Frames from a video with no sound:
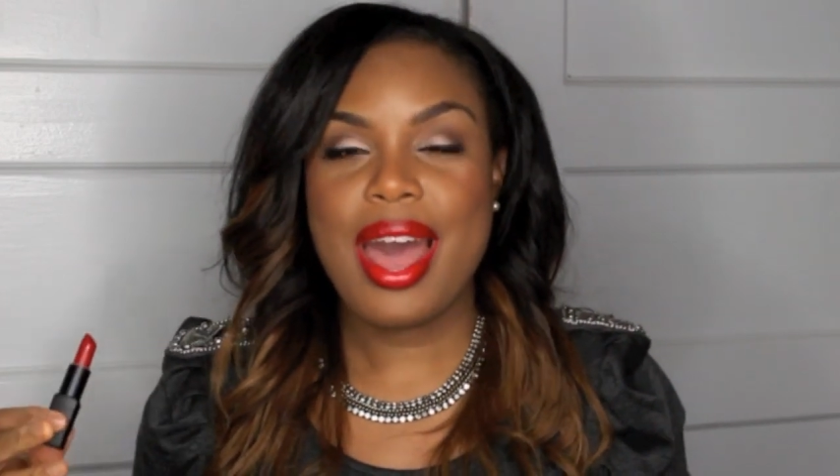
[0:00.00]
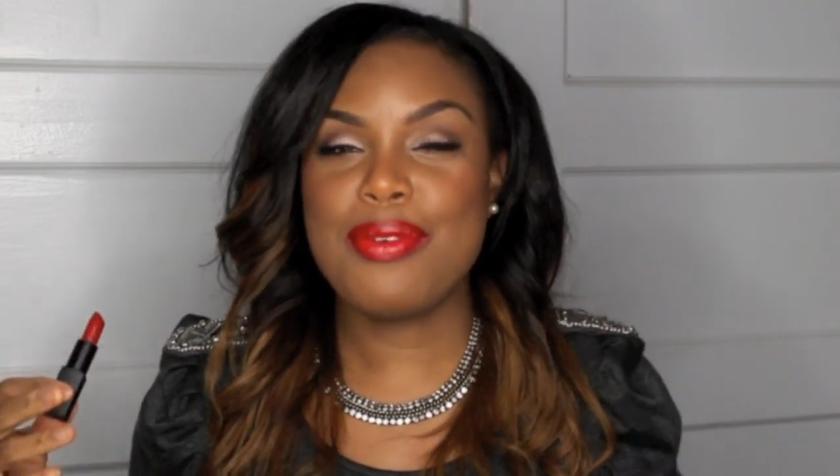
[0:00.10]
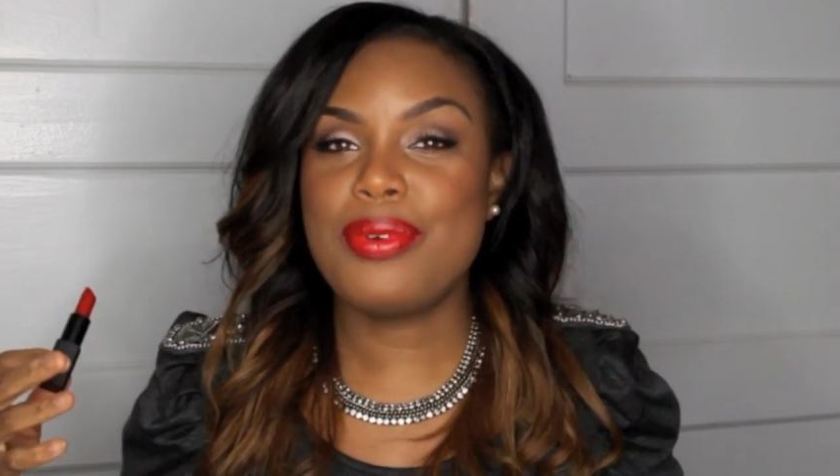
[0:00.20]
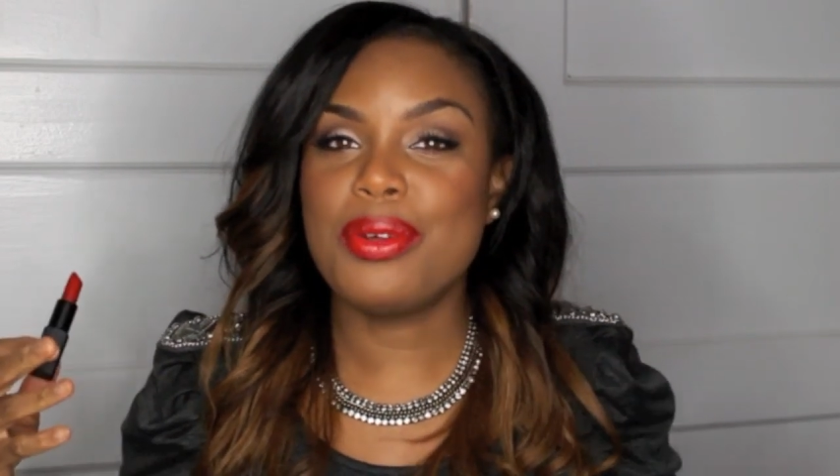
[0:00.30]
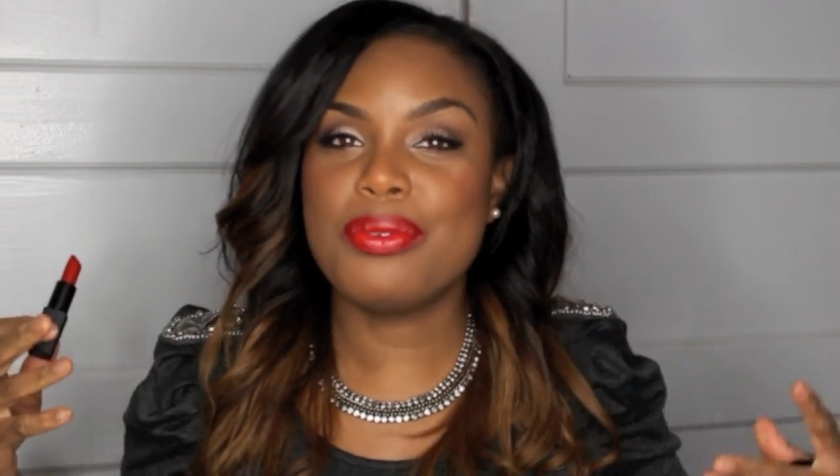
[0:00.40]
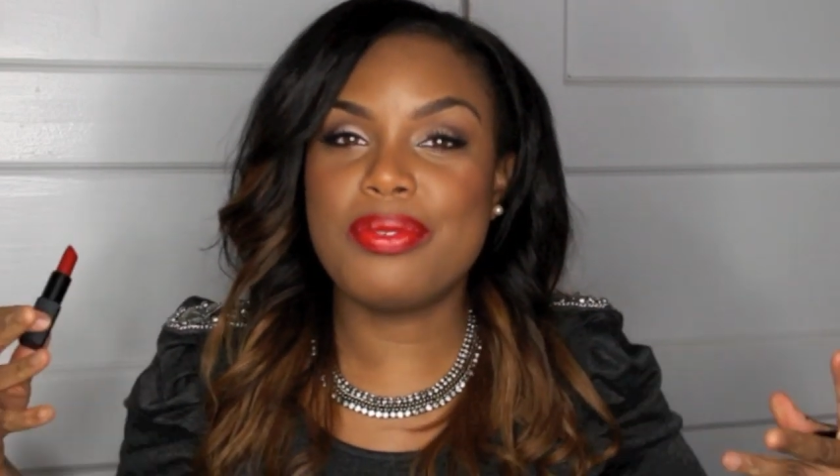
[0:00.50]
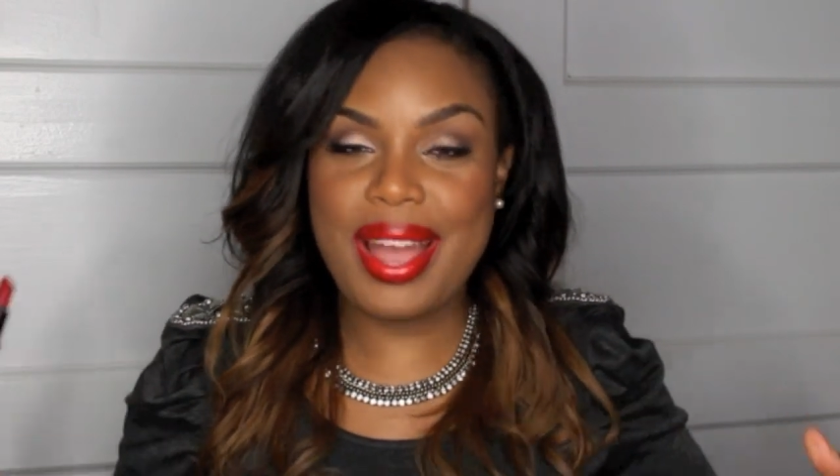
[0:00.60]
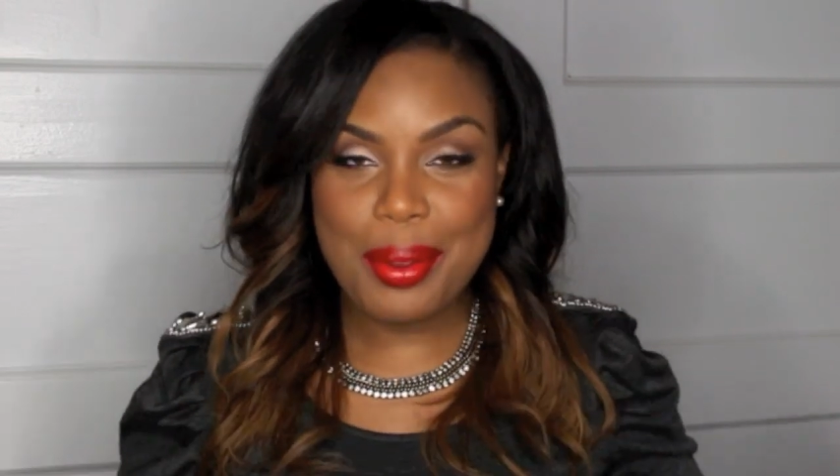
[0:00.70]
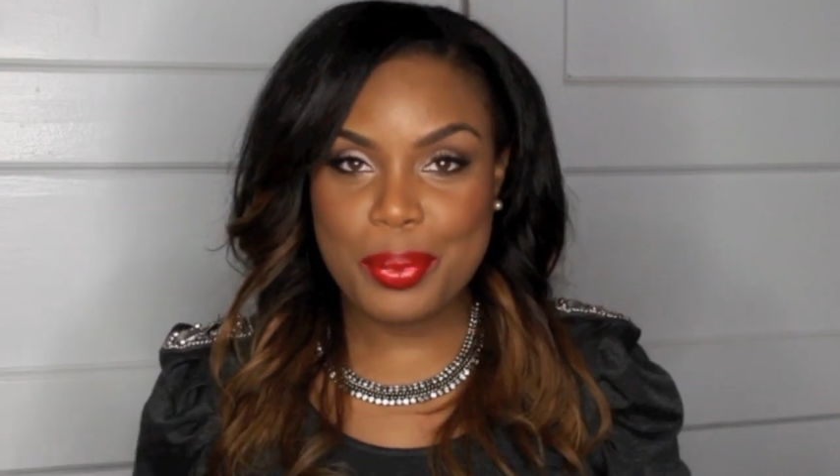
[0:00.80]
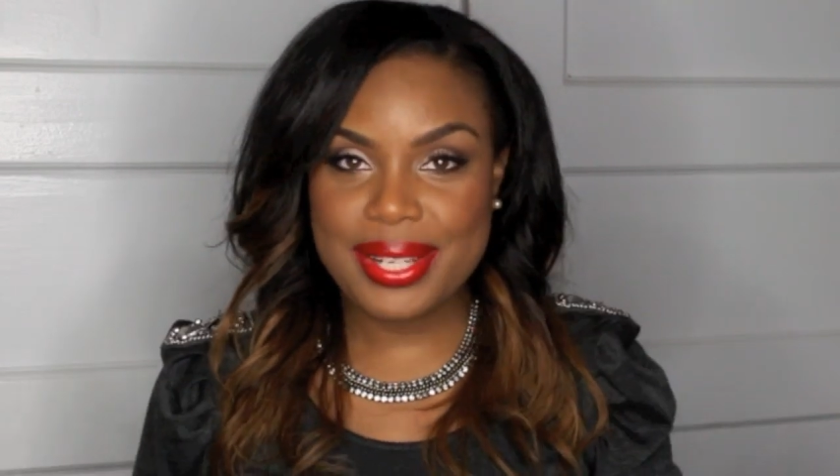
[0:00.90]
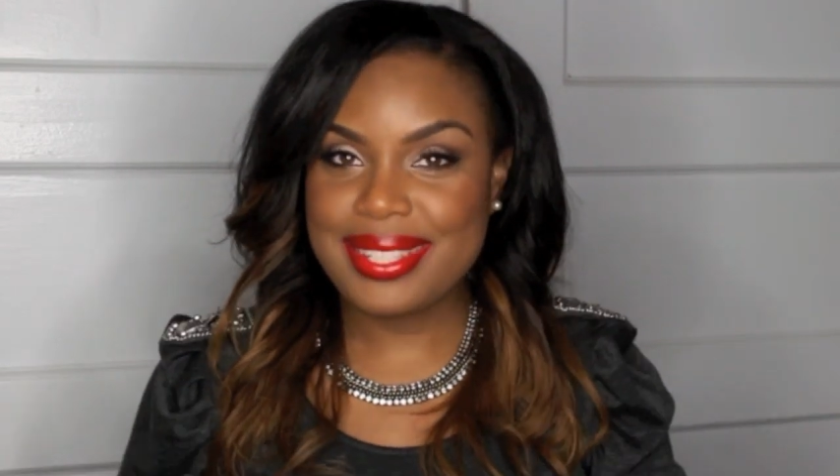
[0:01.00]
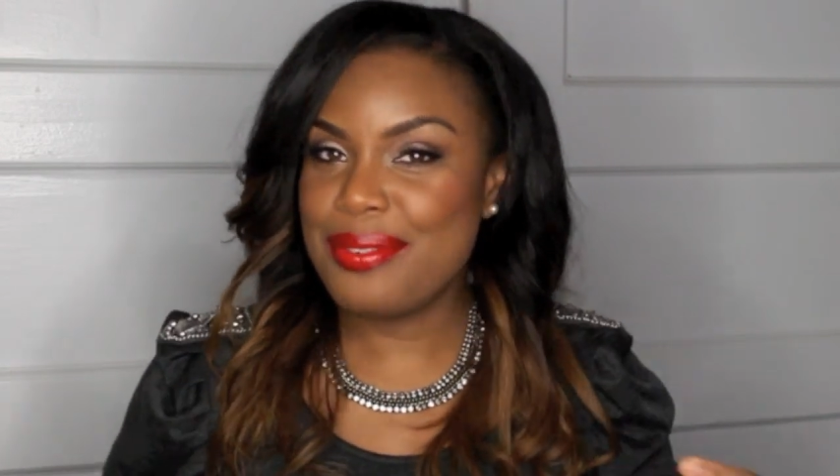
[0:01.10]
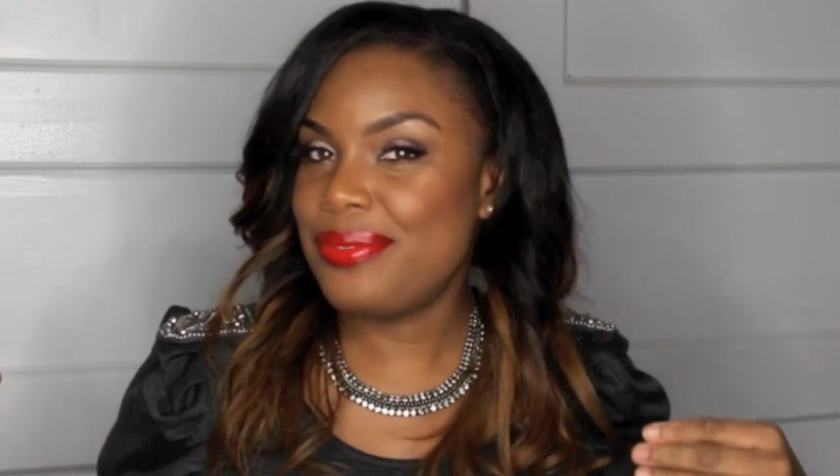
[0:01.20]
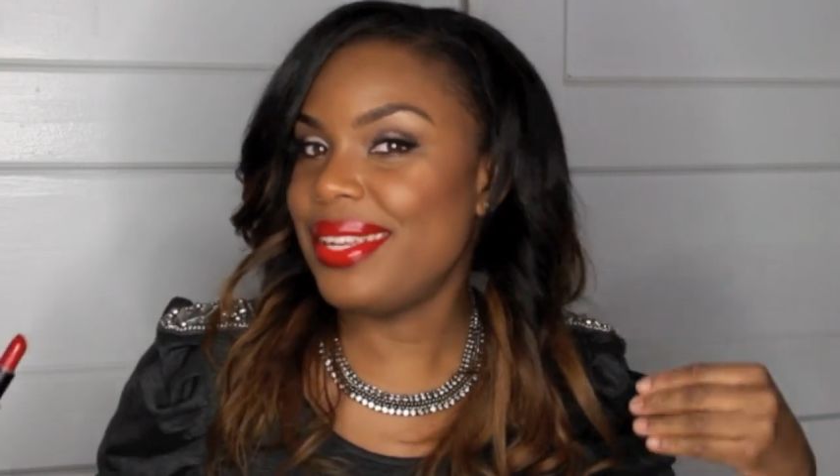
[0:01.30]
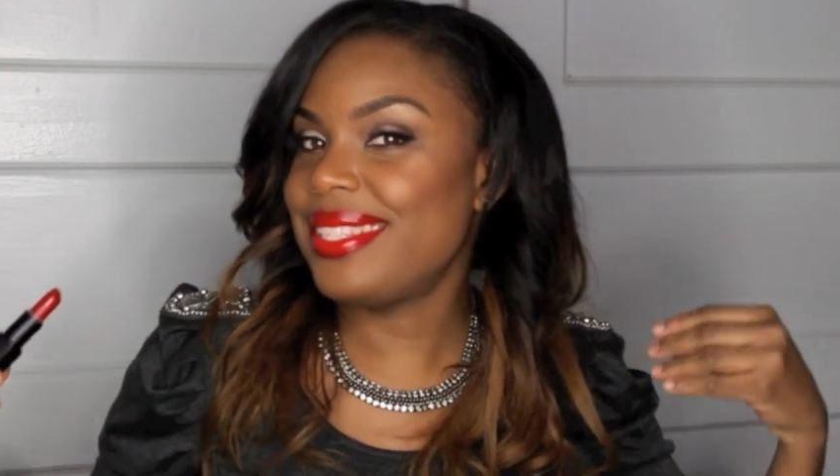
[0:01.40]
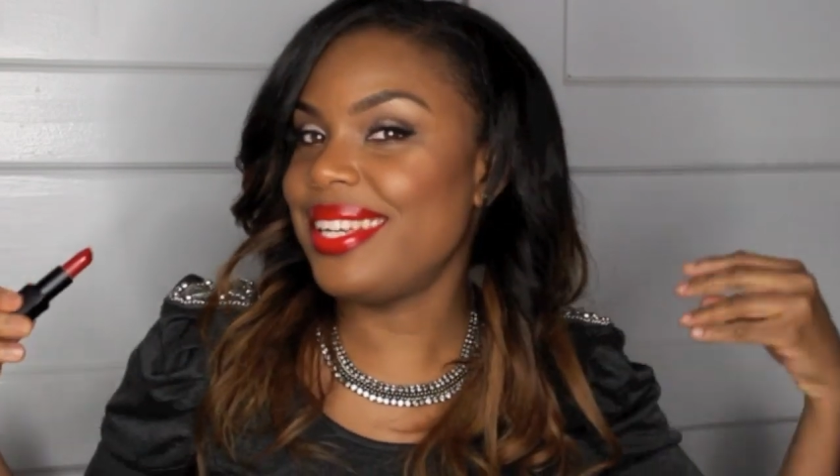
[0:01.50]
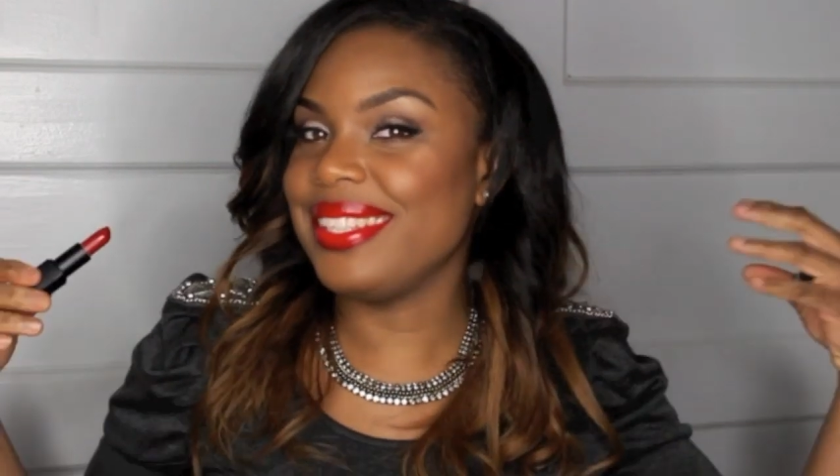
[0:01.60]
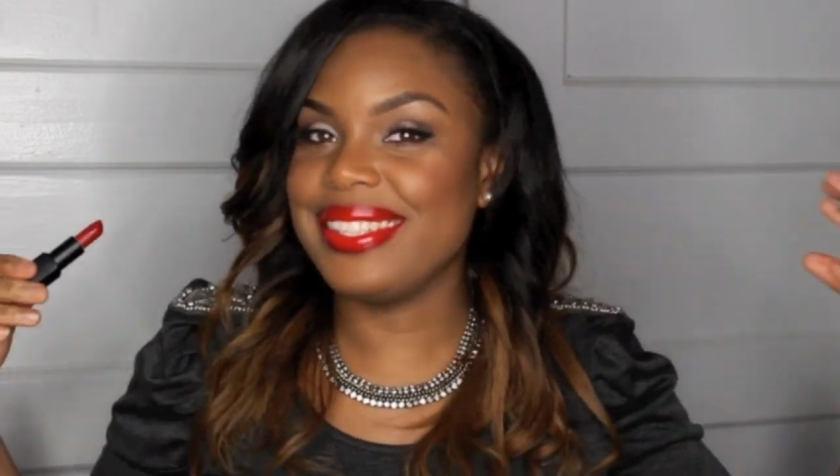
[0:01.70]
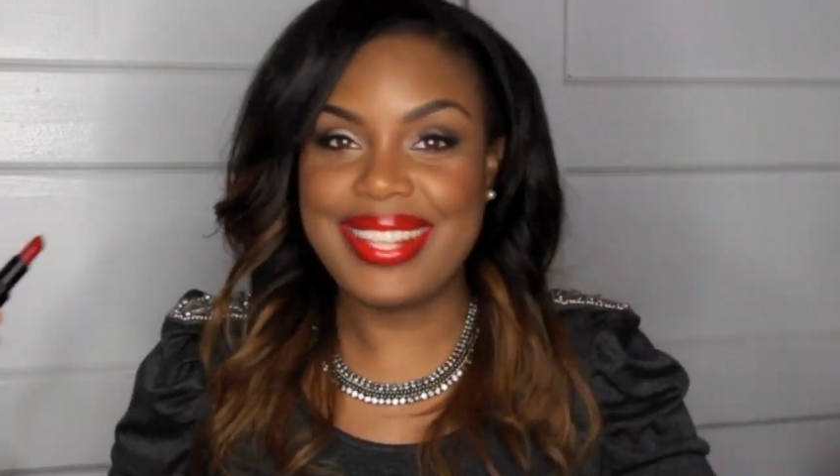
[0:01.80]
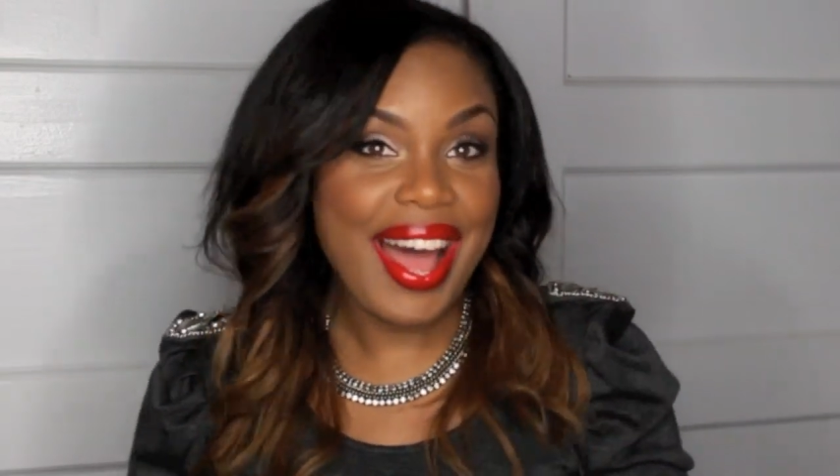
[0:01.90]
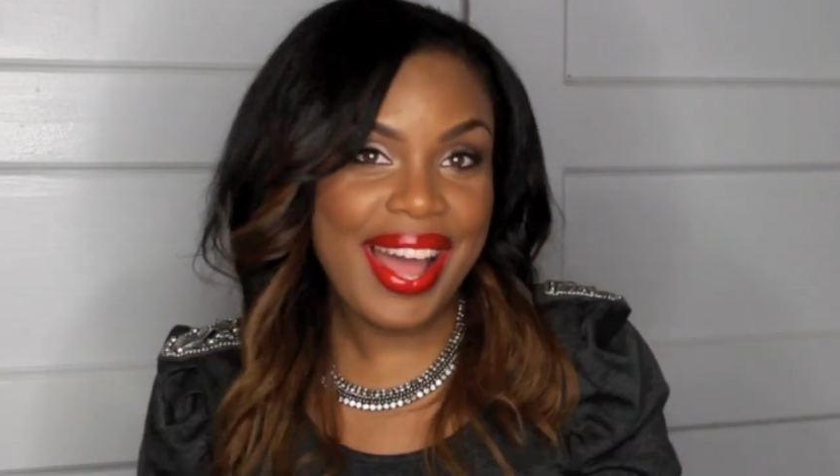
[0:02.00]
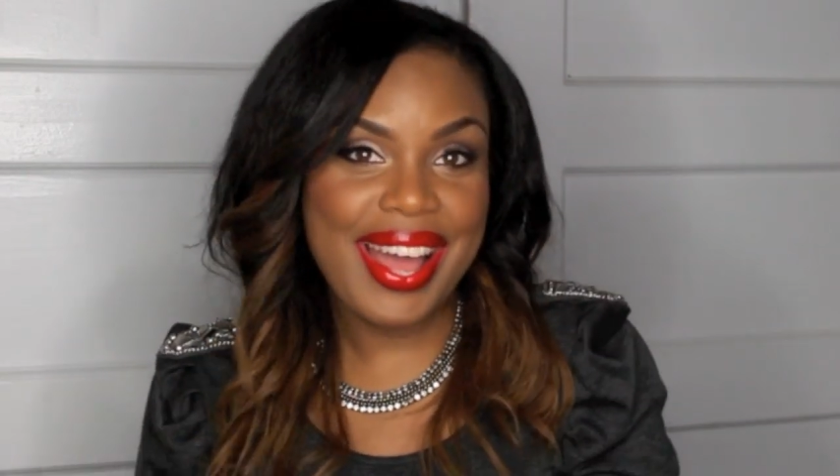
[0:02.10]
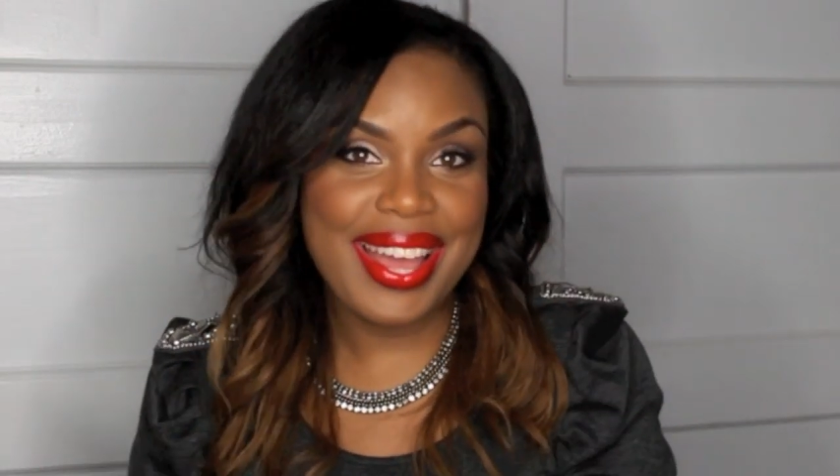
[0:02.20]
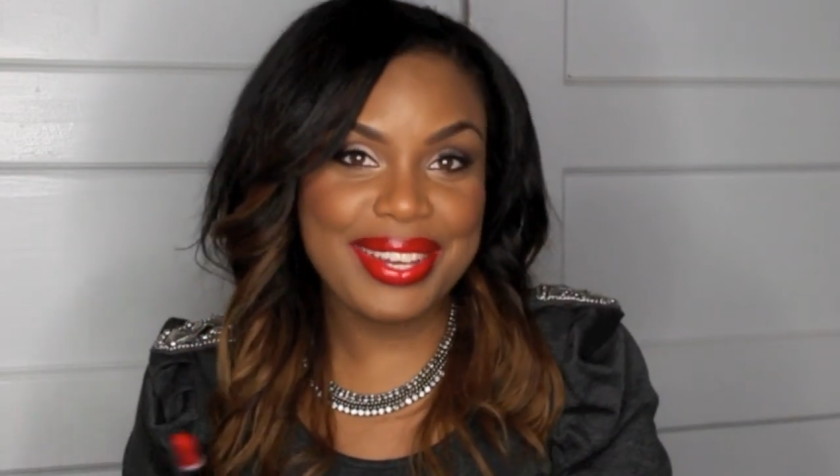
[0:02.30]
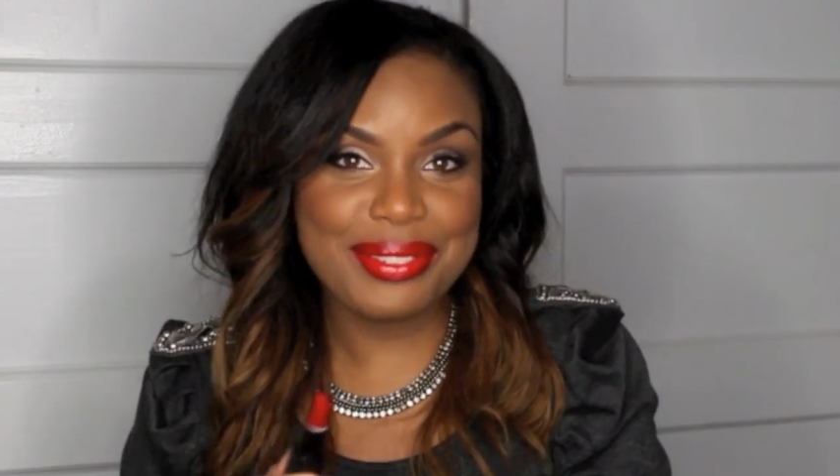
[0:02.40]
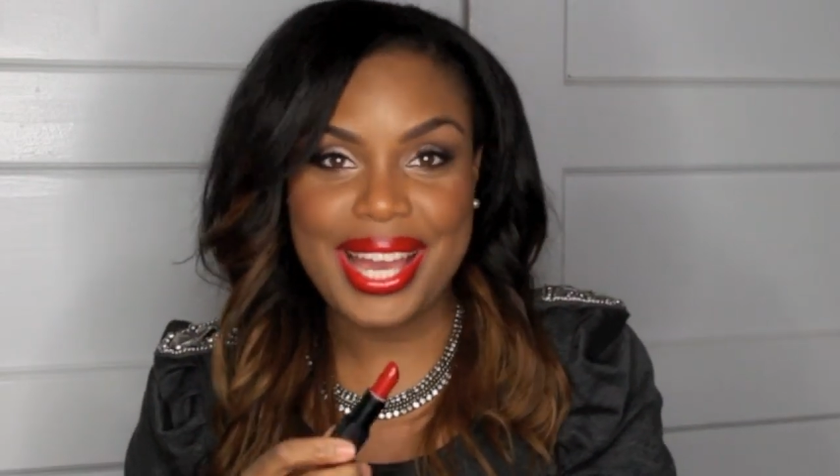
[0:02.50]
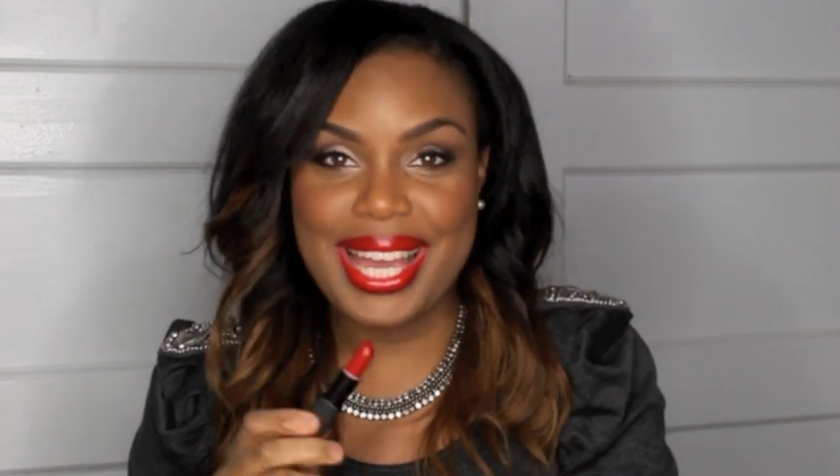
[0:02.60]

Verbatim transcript: I felt vibrant. I felt alive.